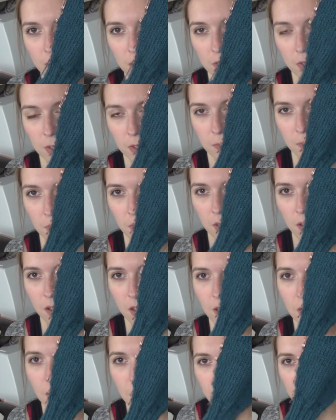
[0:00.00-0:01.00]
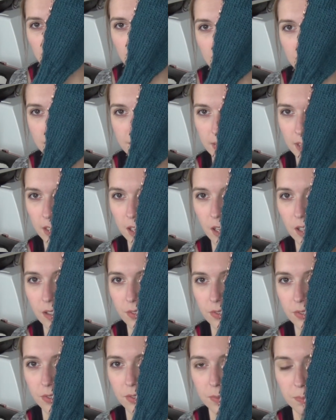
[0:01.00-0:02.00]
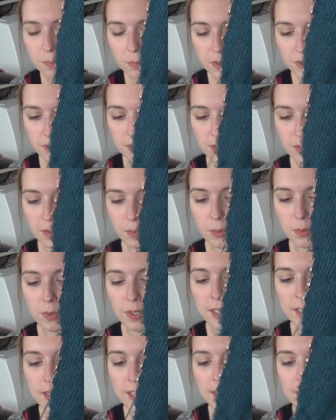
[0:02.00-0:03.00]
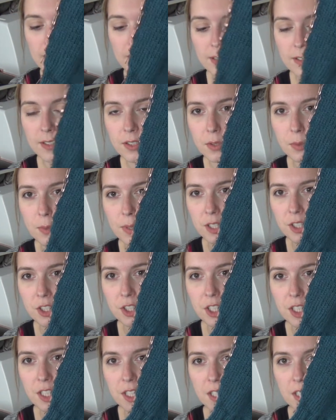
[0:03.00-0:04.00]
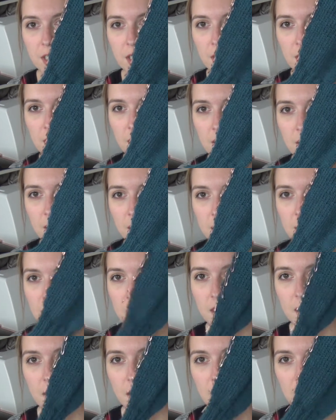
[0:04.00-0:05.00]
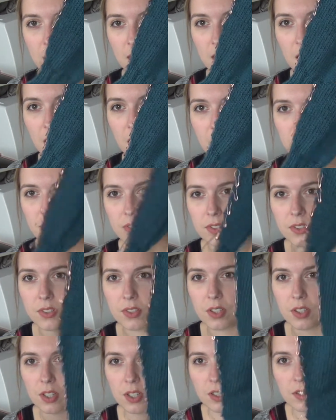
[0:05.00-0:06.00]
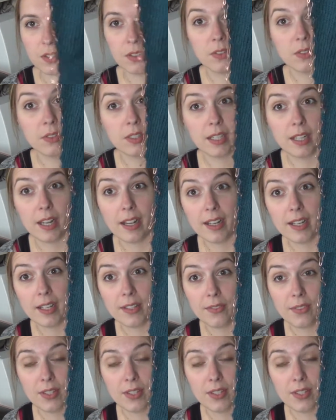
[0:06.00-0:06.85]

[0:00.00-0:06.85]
small at the cuff, but it's really a stretchy cuff, so it